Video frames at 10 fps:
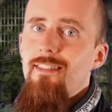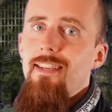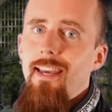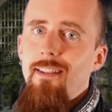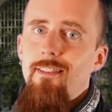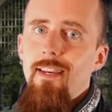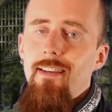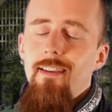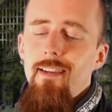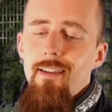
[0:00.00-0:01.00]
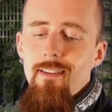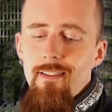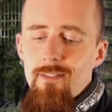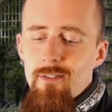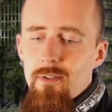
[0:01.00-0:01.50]
see anything.
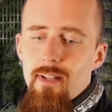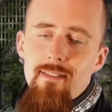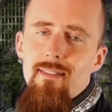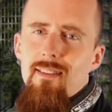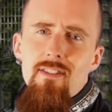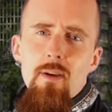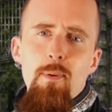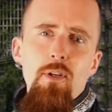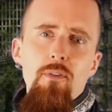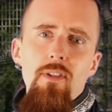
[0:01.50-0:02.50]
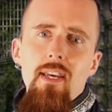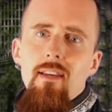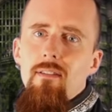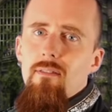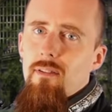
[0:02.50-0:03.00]
So that's a typical
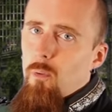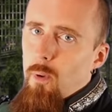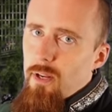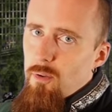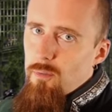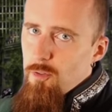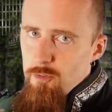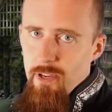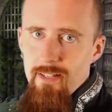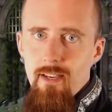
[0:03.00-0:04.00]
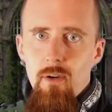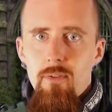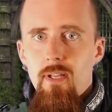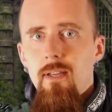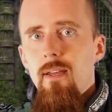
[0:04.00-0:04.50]
thing, a way to faint
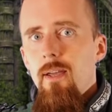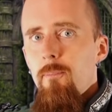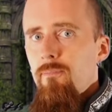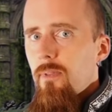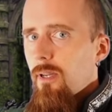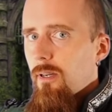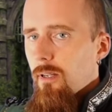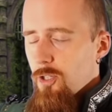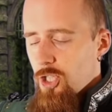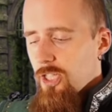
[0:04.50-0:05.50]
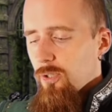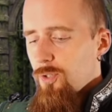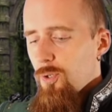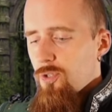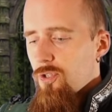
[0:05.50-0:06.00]
out the
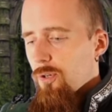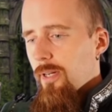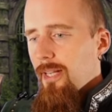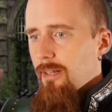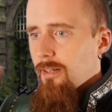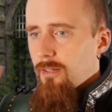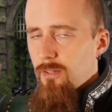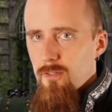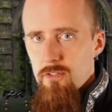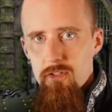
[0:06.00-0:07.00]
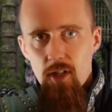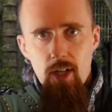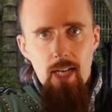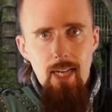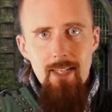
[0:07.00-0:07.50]
shield user is
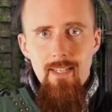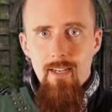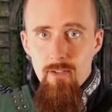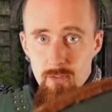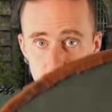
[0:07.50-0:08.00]
start a high cut. As